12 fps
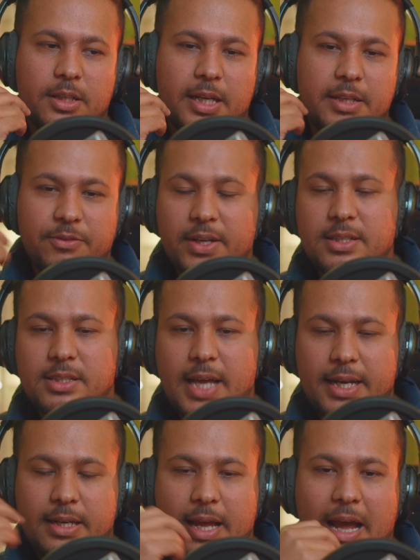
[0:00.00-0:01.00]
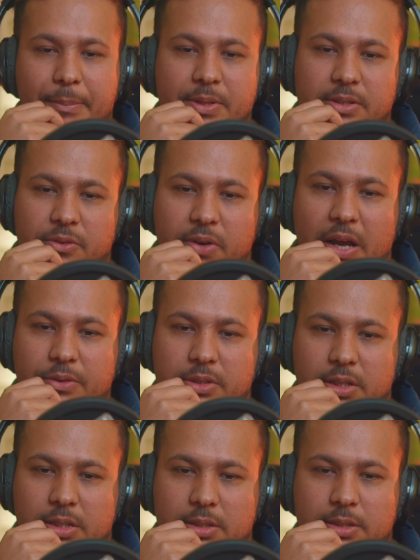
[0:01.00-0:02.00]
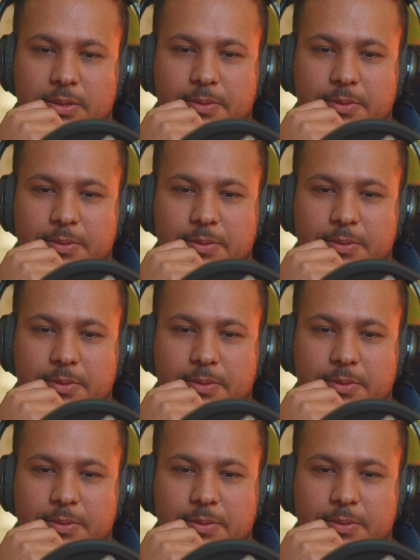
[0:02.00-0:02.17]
events that happens around us.